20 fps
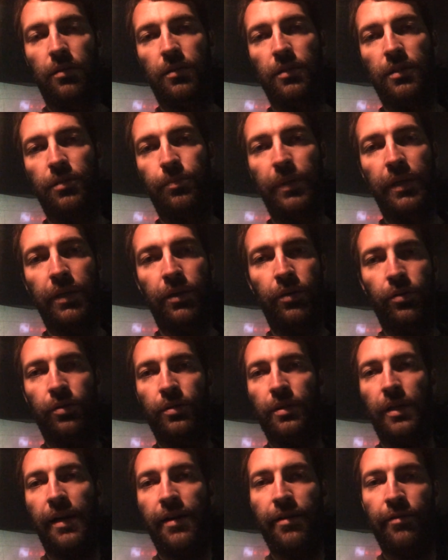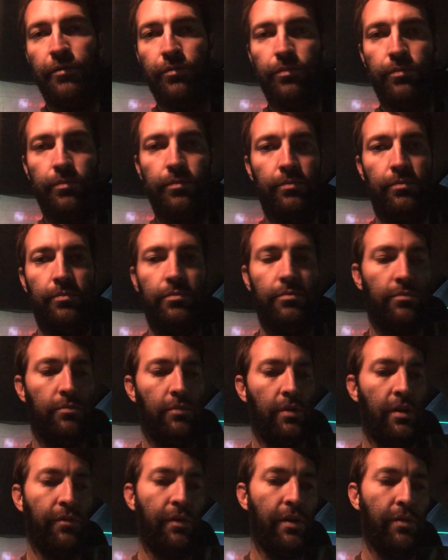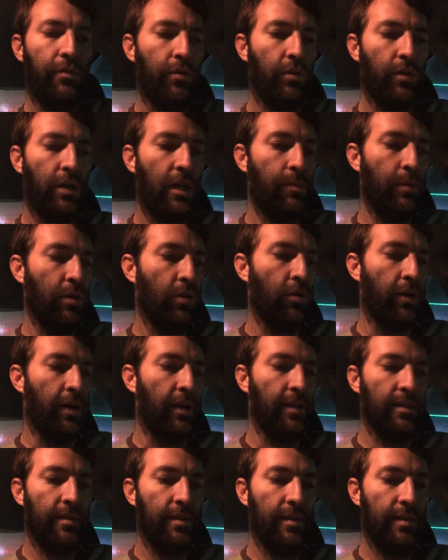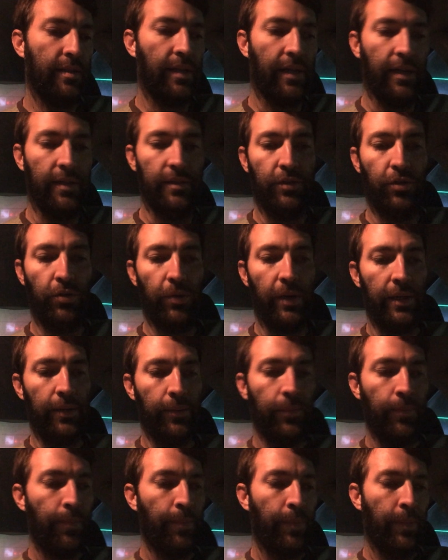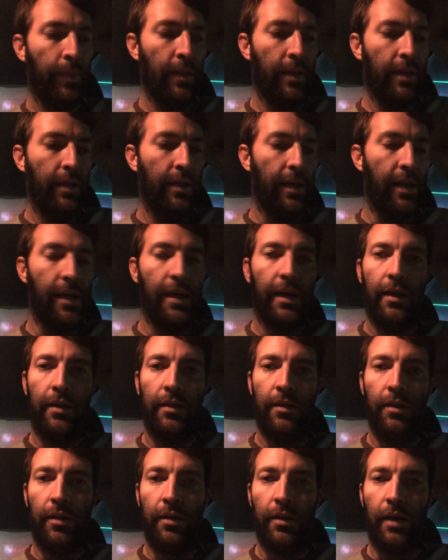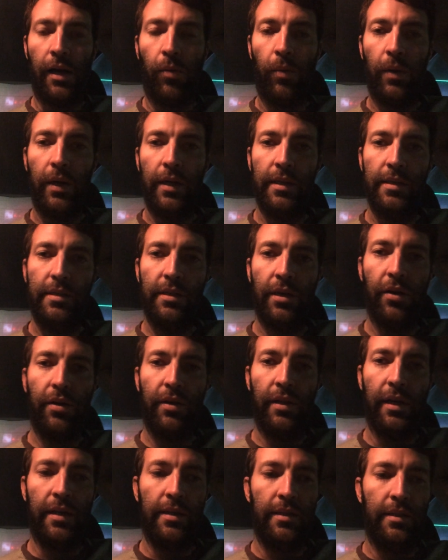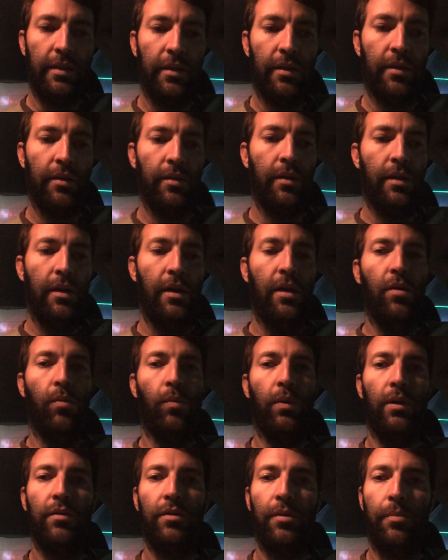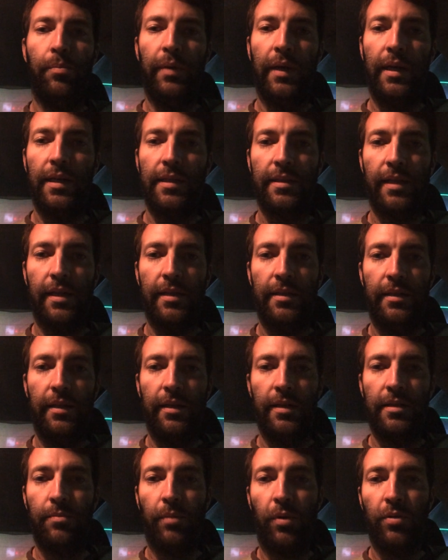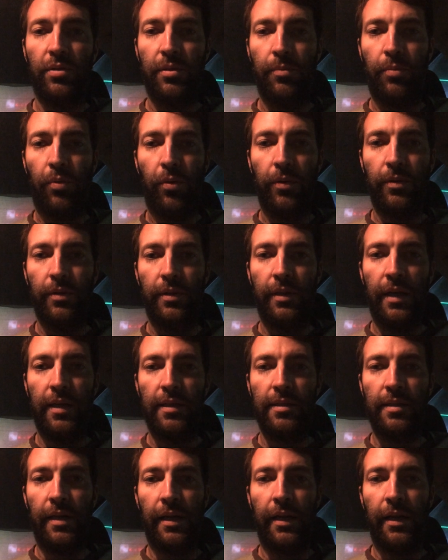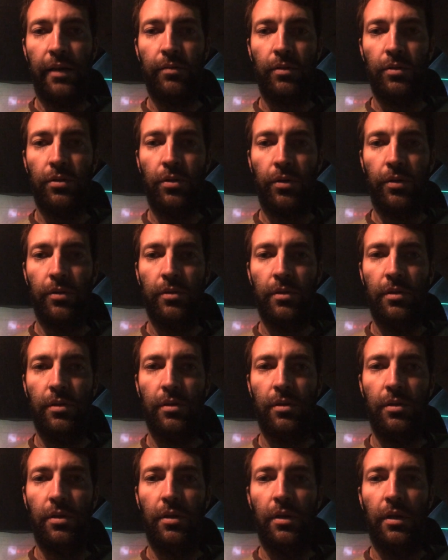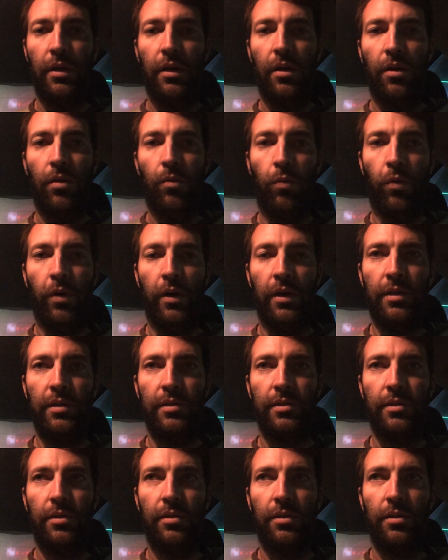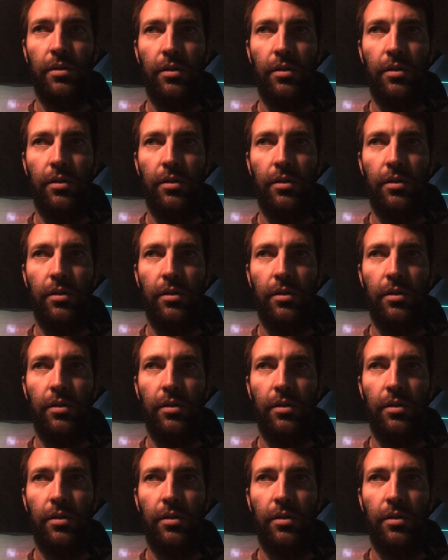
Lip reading: speakers I've ever come across. This guy is great, and I wanted to tell you the idea. One of the biggest ideas, most important things that I ever learned was